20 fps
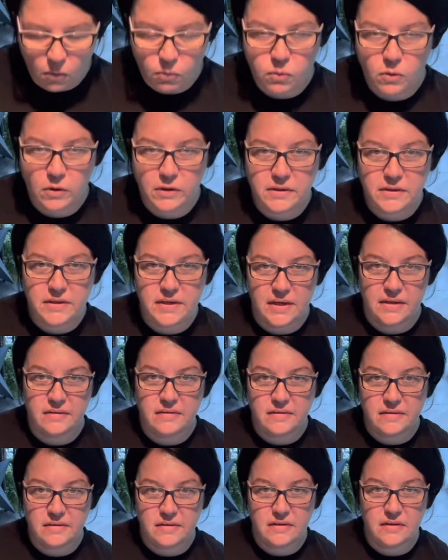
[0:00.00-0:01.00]
wood
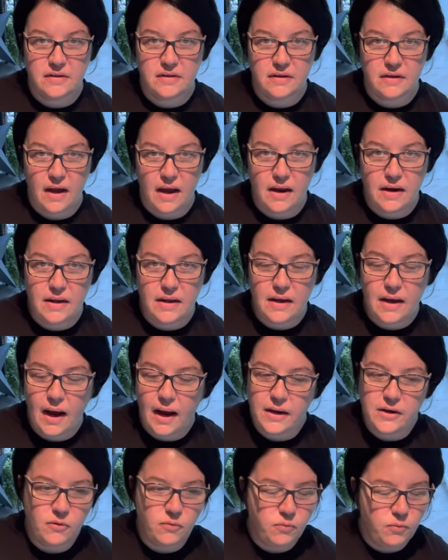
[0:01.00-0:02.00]
disc. Any
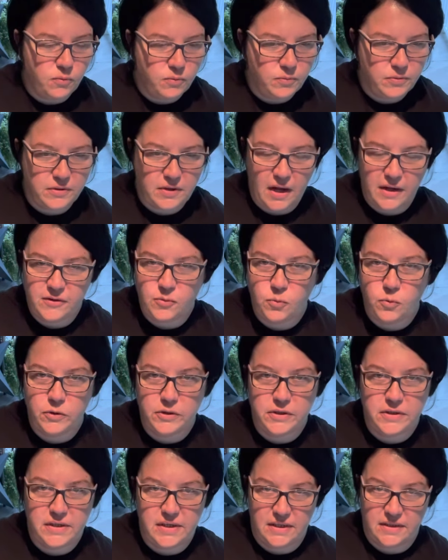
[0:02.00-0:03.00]
kind of size
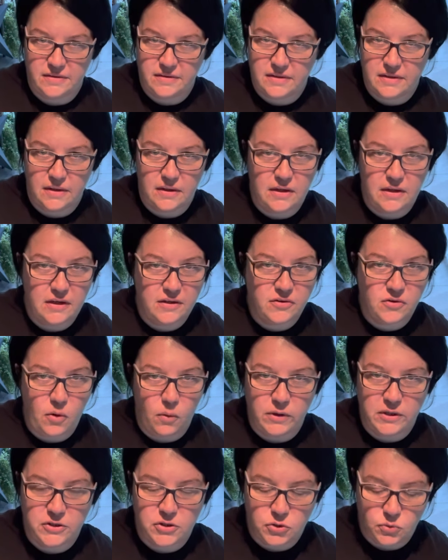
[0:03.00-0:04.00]
wood disc is
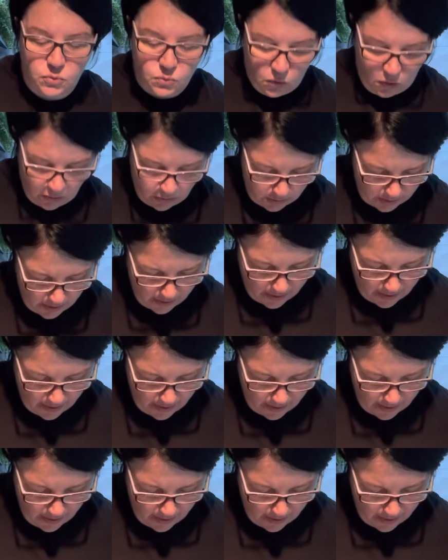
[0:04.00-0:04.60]
going to work.